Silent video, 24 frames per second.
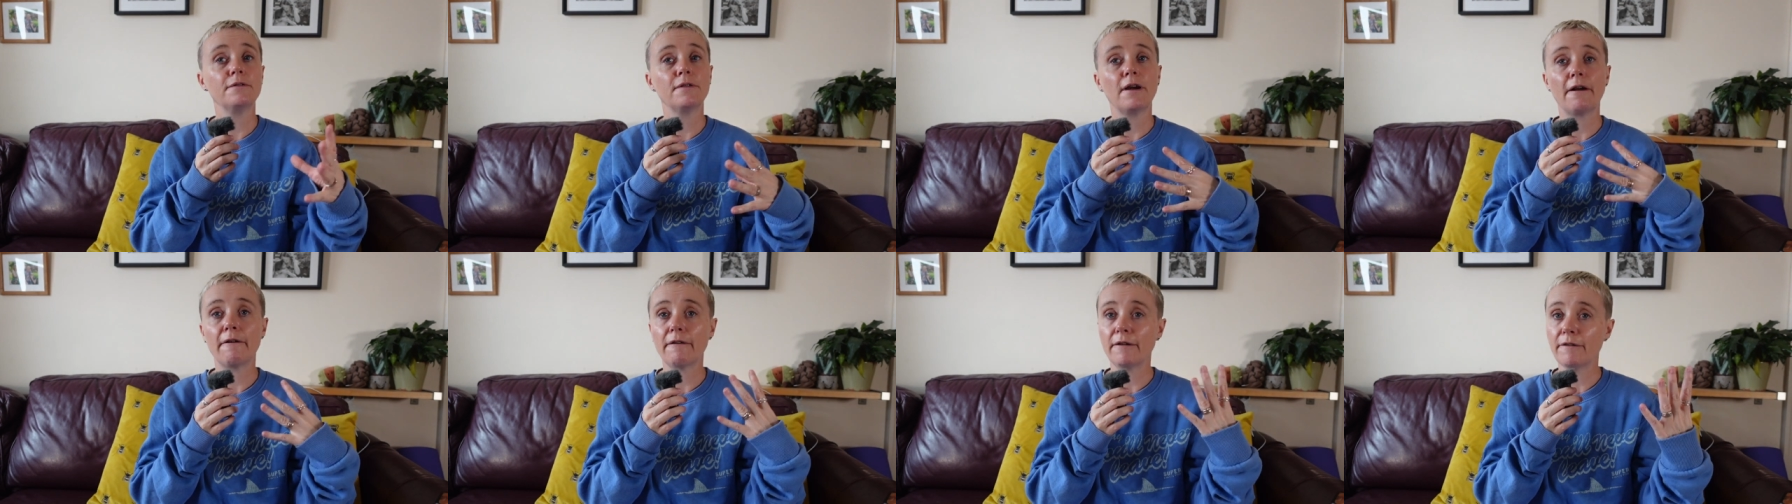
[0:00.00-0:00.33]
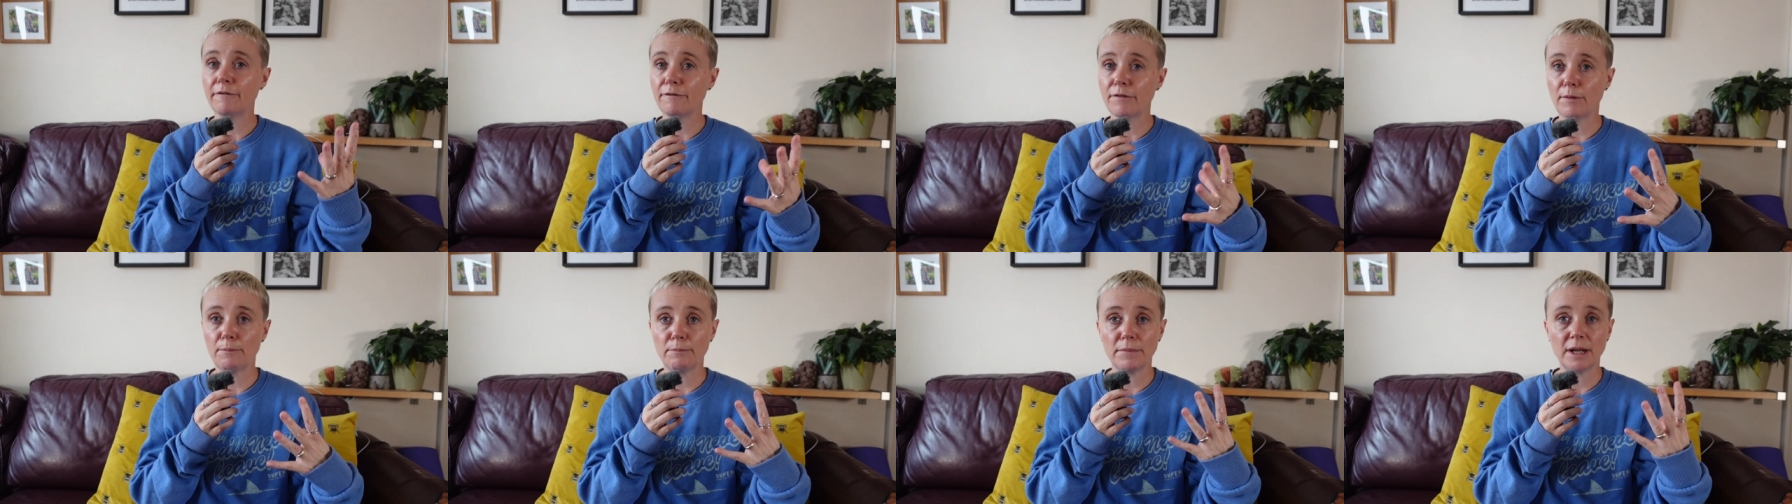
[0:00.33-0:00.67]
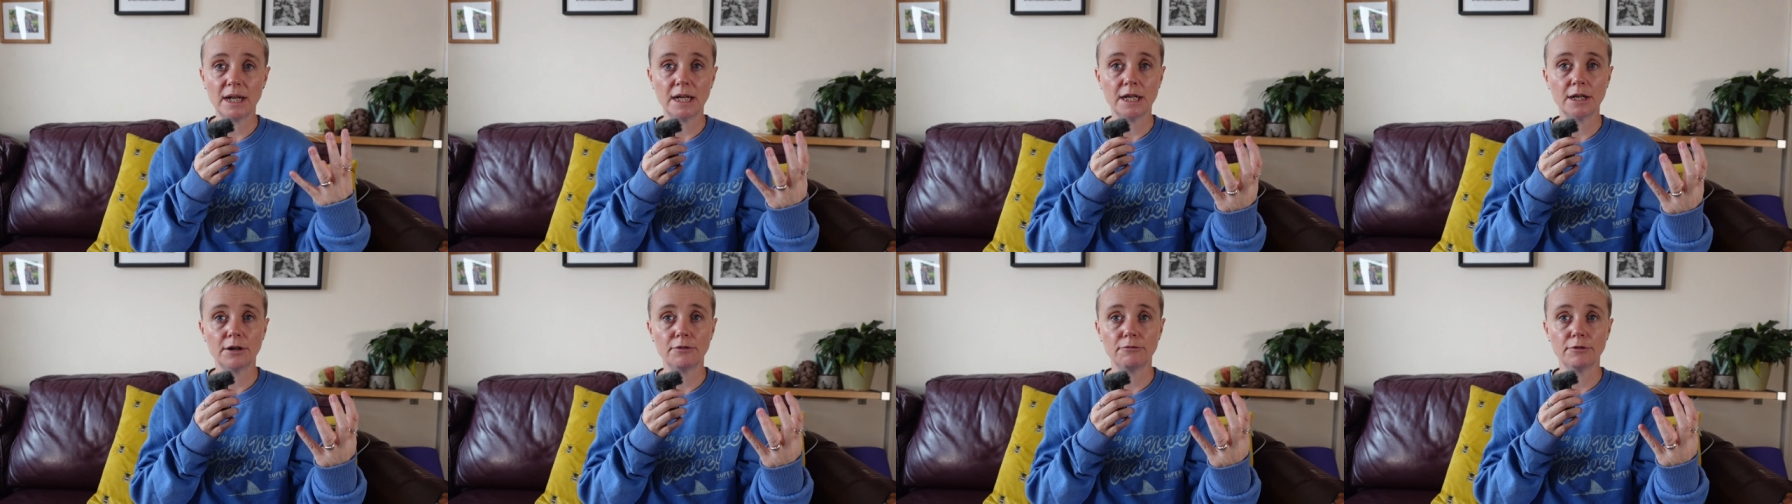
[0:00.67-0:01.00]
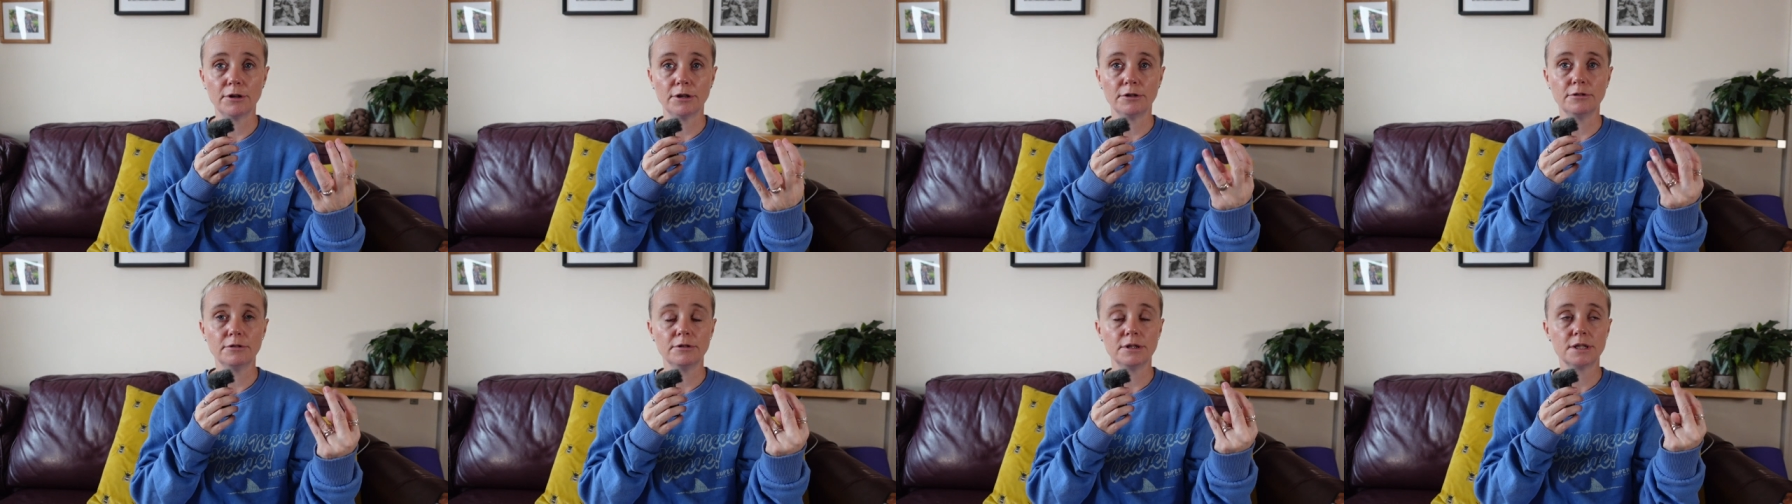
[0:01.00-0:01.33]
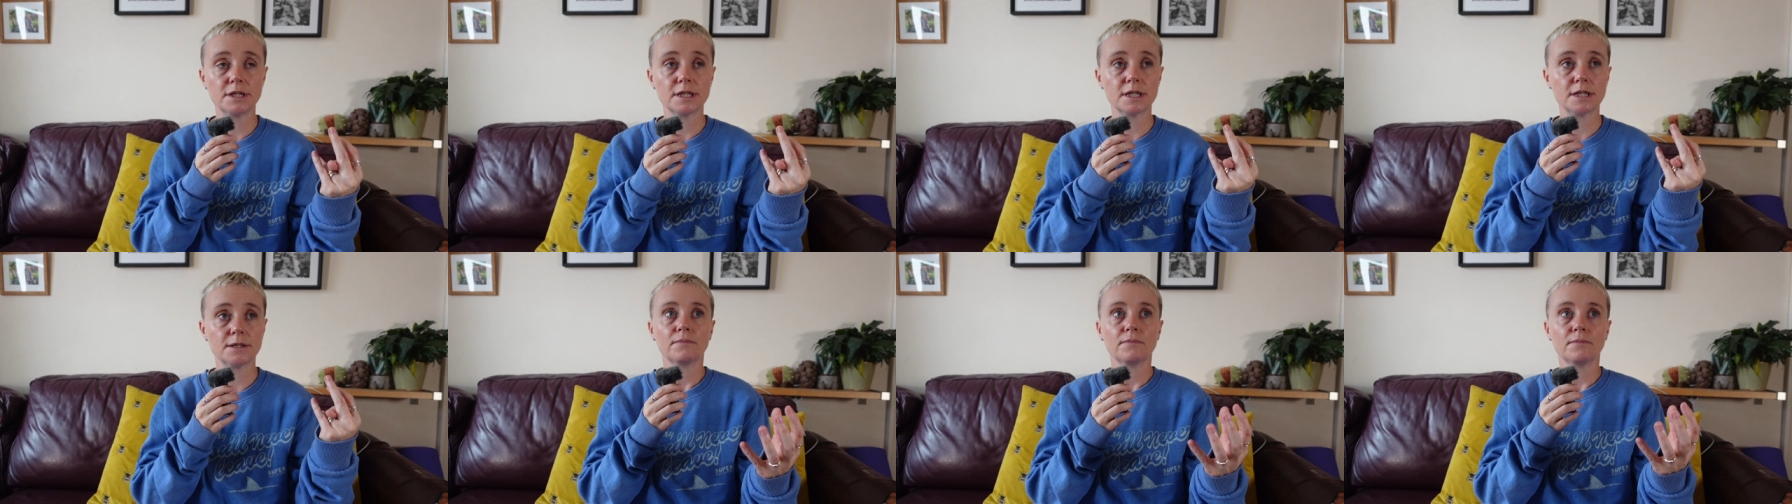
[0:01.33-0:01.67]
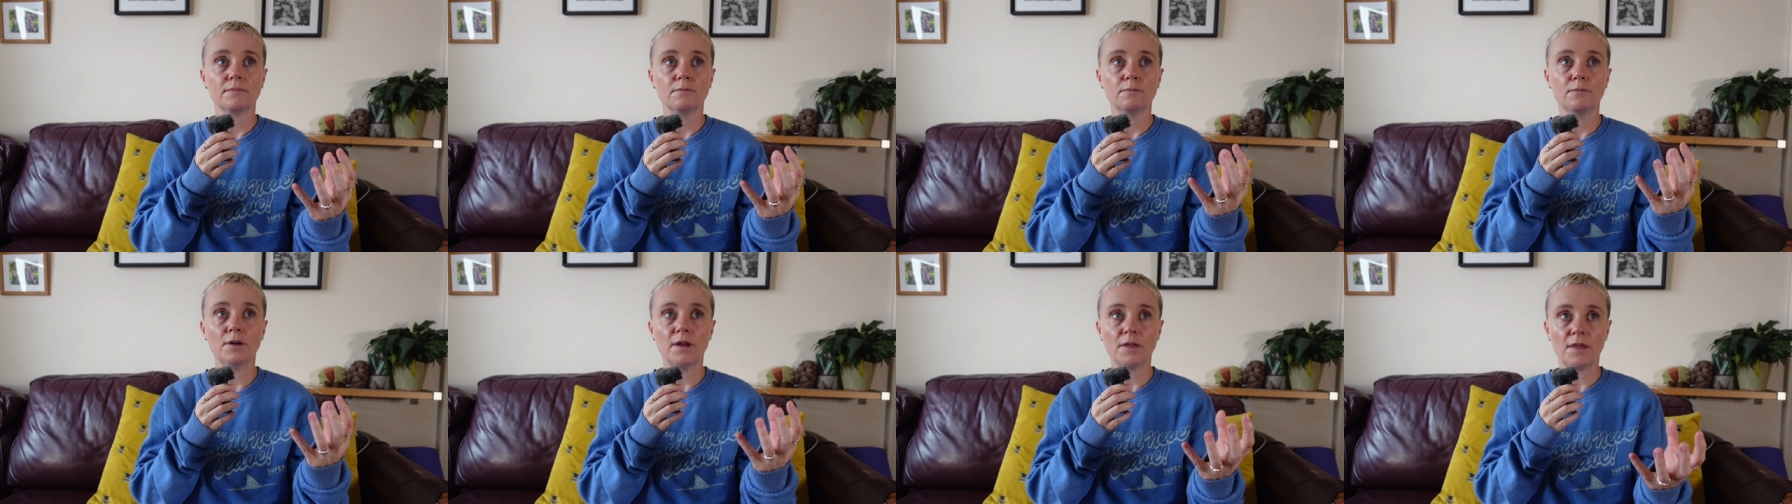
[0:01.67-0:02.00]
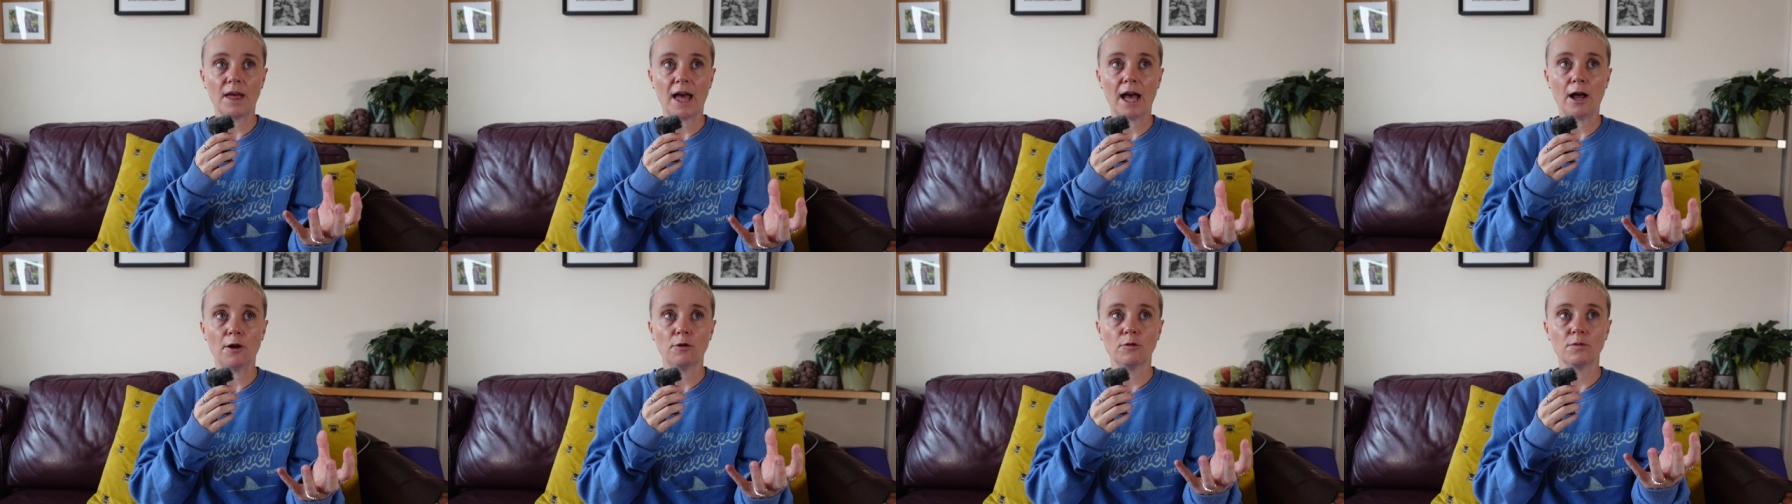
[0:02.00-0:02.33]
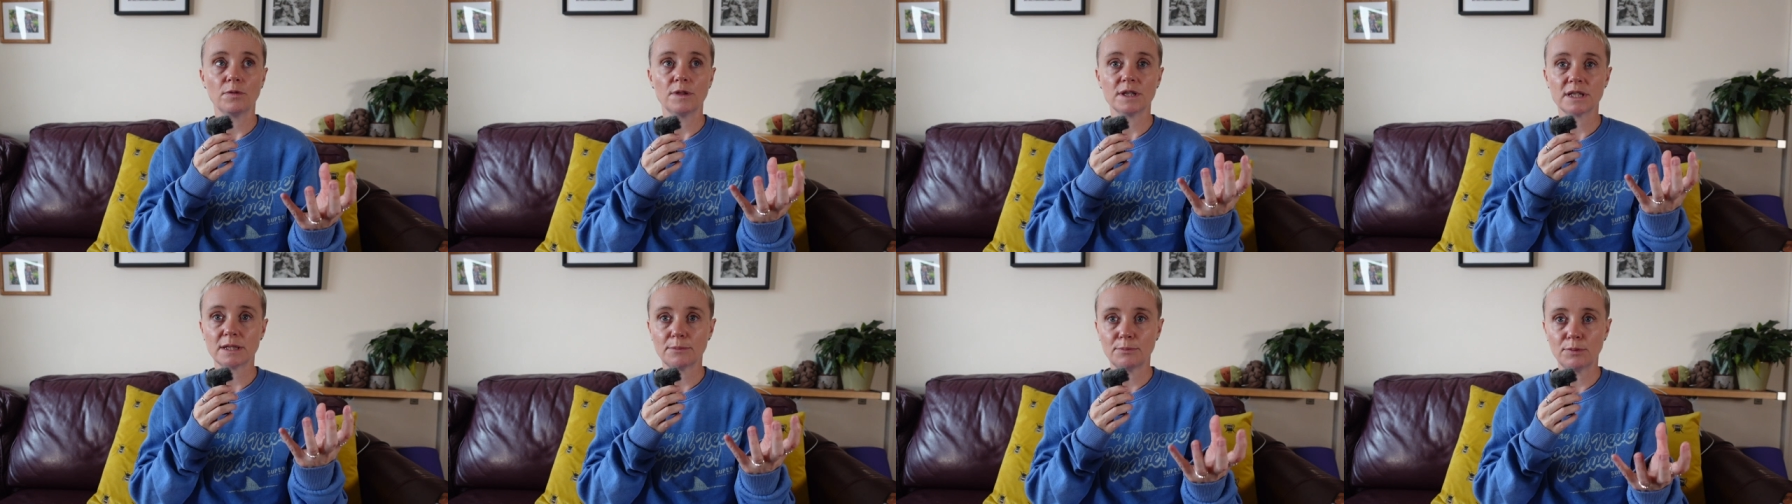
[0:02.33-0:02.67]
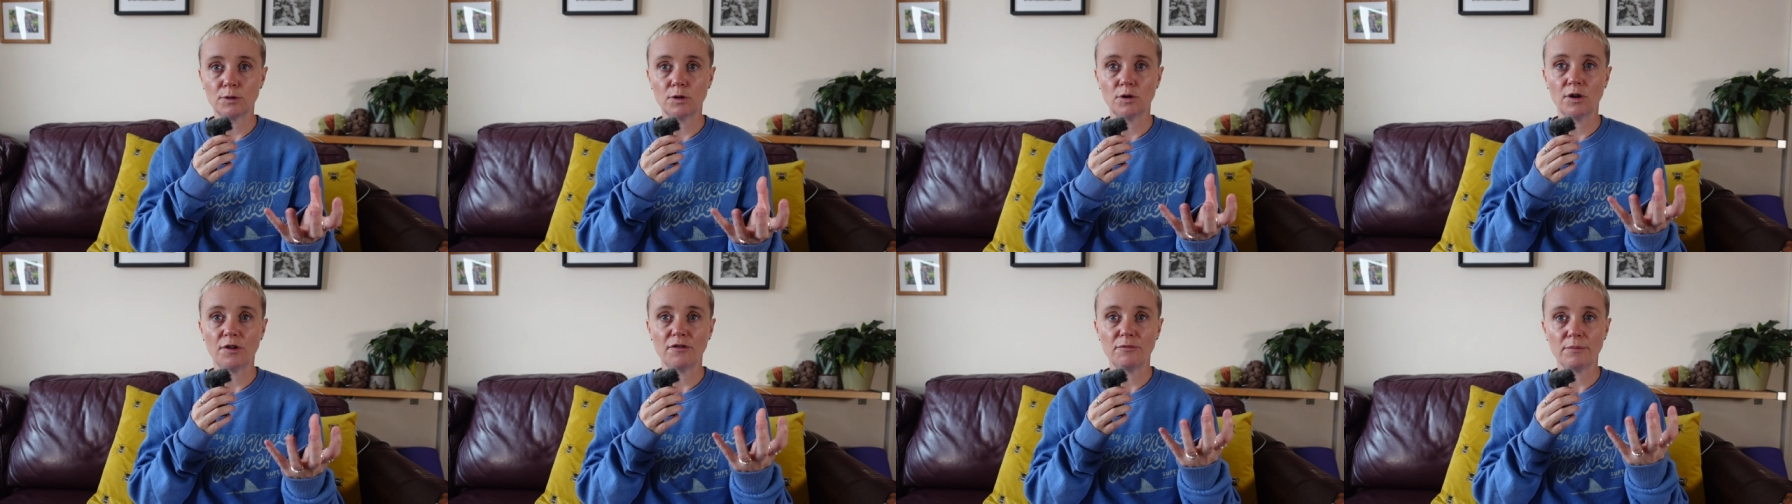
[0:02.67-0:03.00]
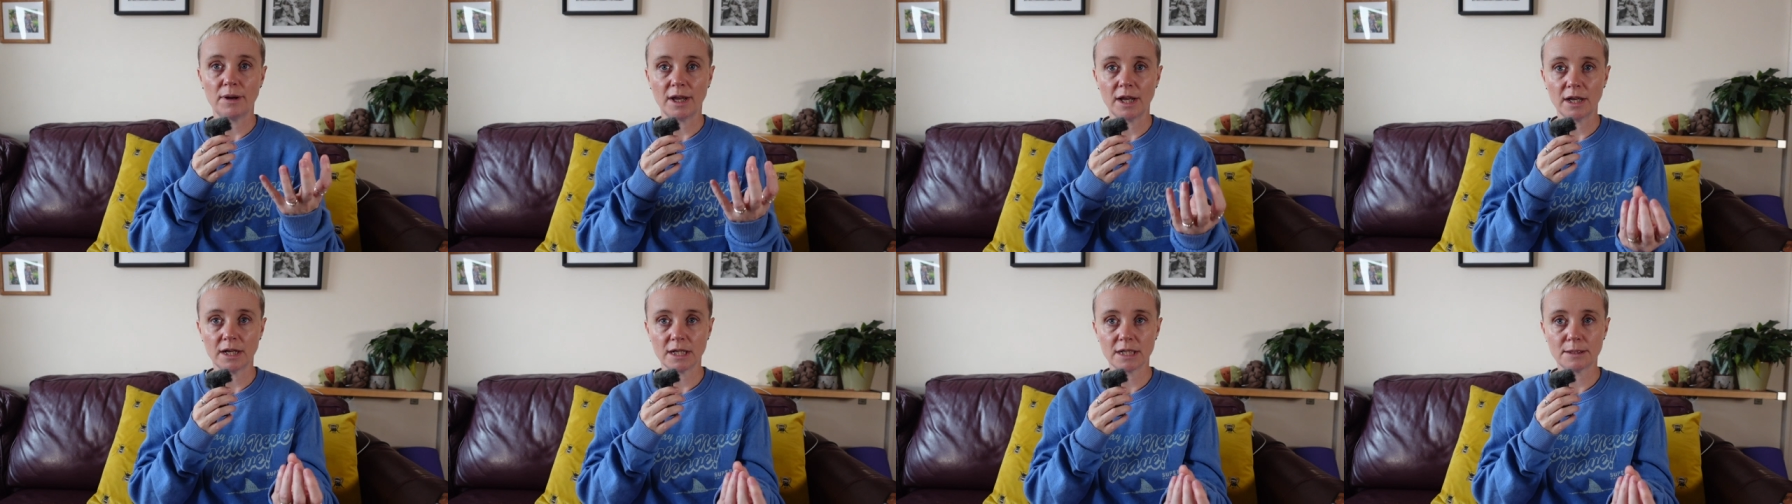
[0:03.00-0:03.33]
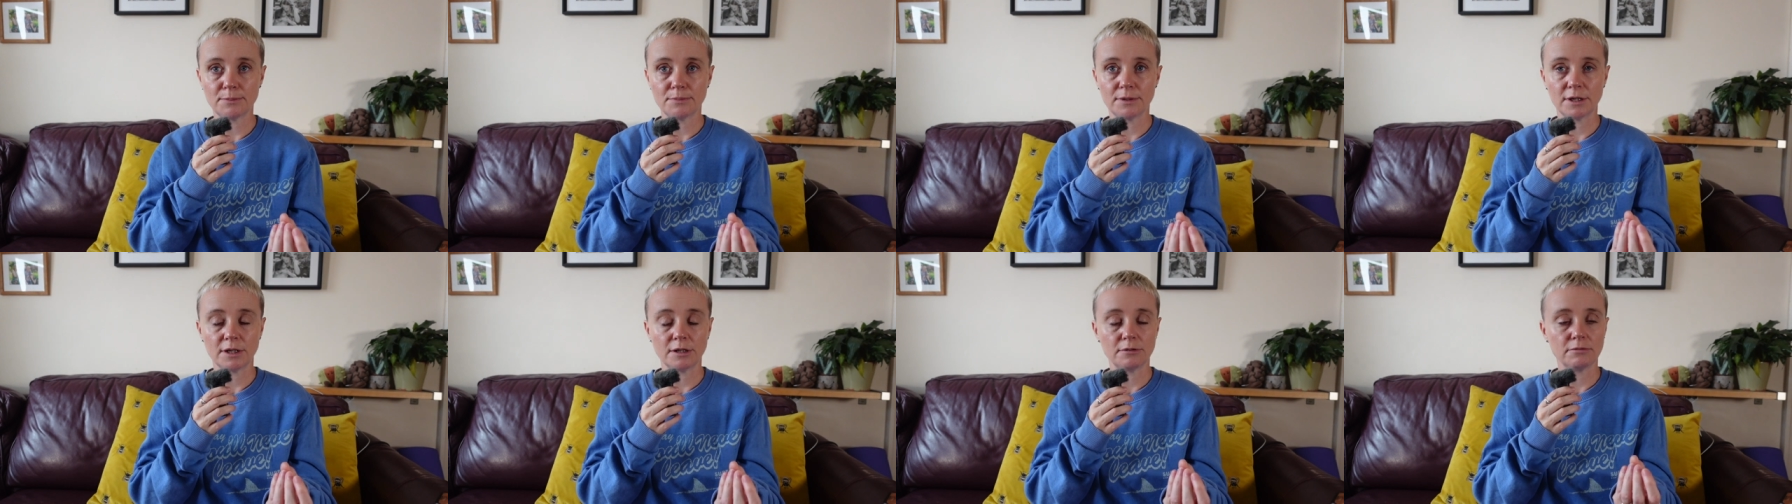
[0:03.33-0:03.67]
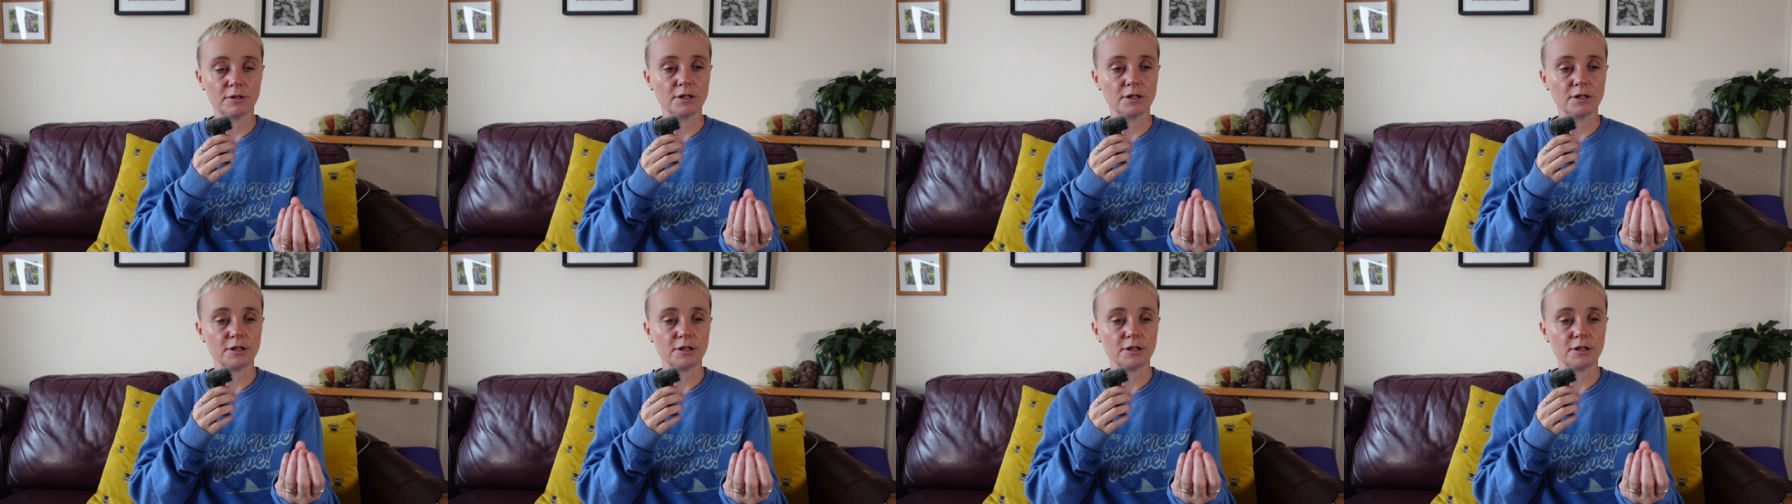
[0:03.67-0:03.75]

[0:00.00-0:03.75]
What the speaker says: very familiar routes without the support of my husband,